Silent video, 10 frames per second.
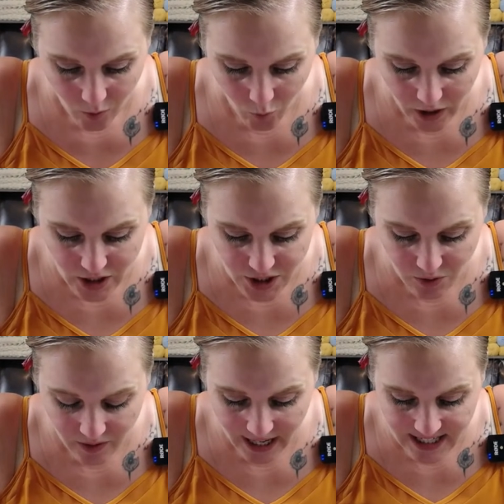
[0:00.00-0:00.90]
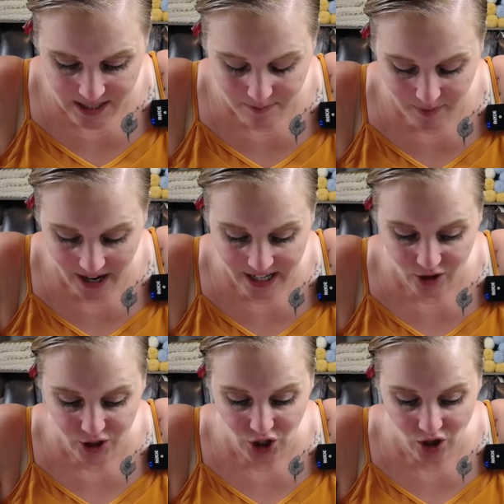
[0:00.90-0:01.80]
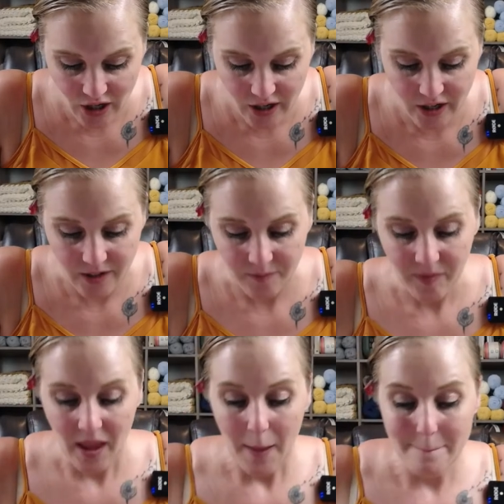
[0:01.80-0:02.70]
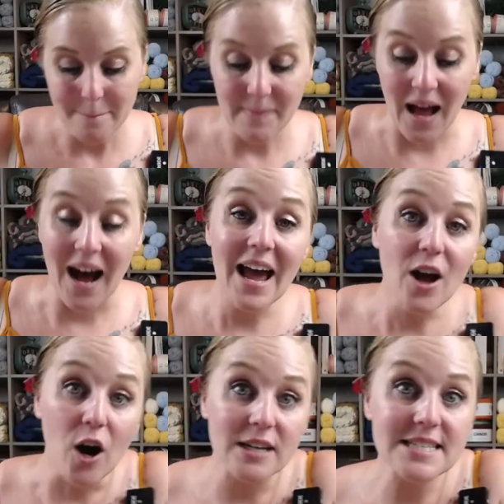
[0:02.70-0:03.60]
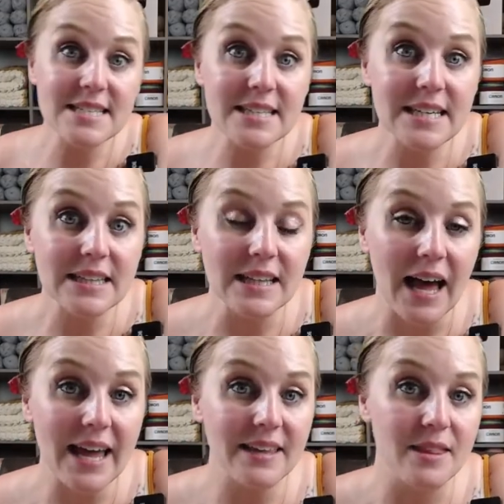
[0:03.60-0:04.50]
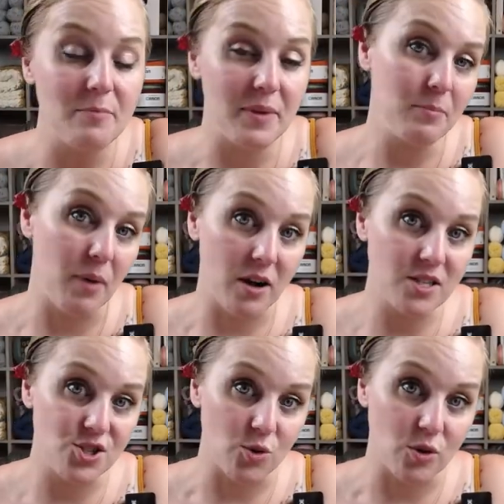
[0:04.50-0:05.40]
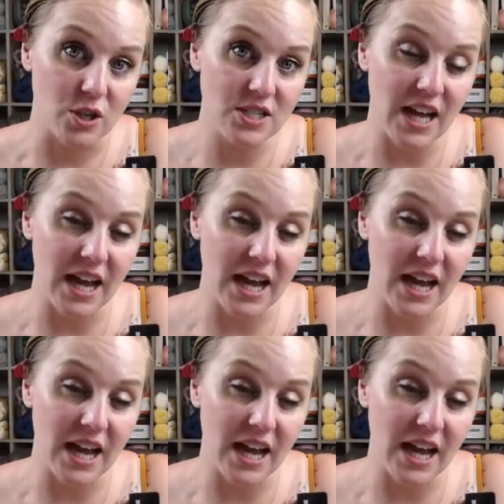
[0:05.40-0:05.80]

where do you like to buy your yarn? I honestly like the big box stores.